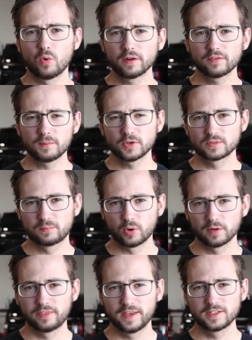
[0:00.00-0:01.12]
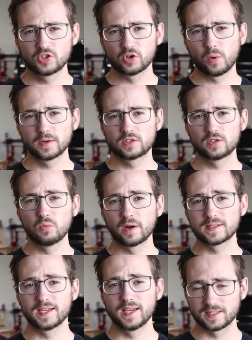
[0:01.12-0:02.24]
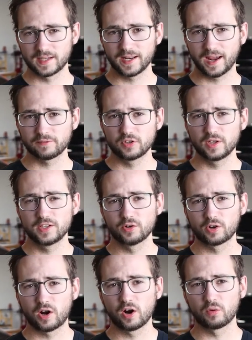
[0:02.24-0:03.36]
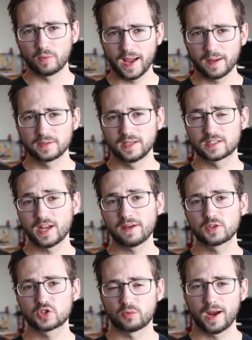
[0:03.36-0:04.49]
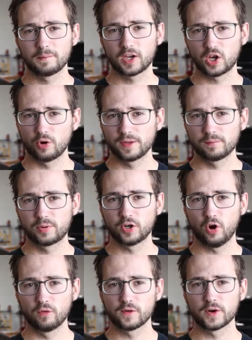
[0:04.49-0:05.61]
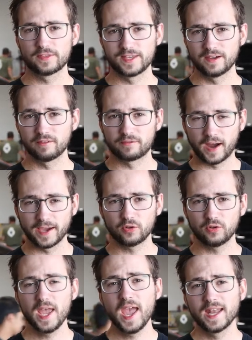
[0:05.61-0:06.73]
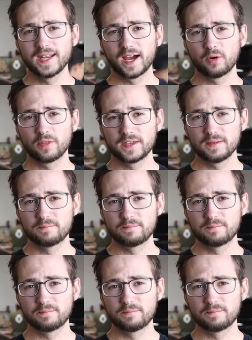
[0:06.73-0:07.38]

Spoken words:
one of the most important things you're going to want to get done after you get your car wrapped is to have a ceramic coating put over the vinyl. Now, the